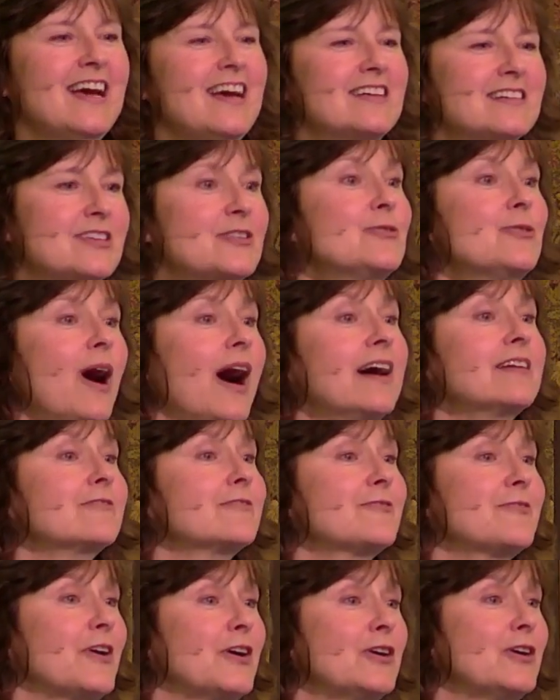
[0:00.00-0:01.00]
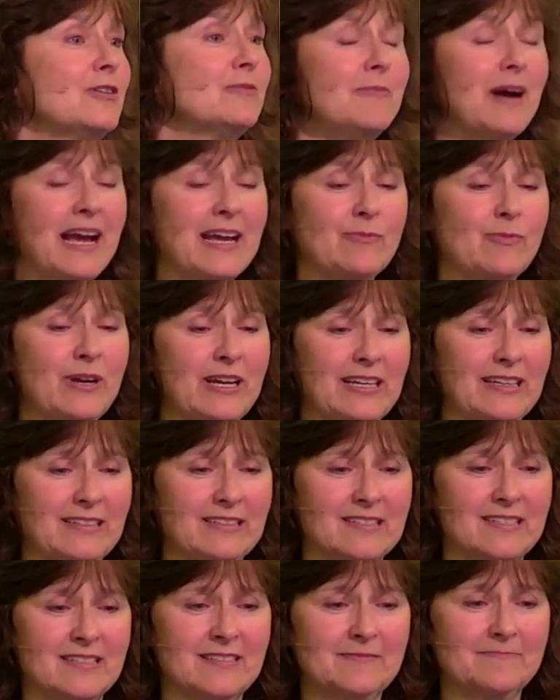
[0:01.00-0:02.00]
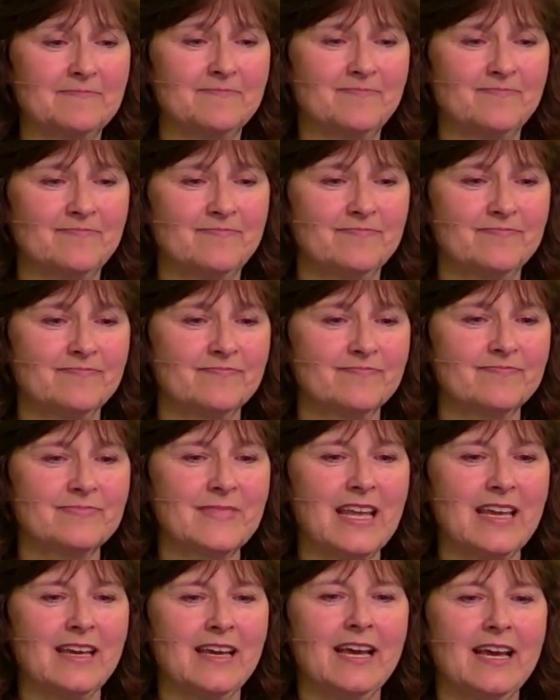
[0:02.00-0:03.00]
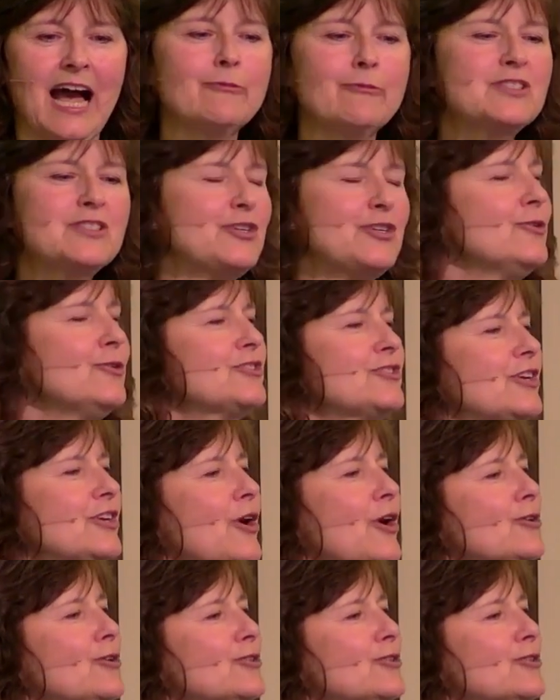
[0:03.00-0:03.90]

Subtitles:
to unfurl my wings. I was due to go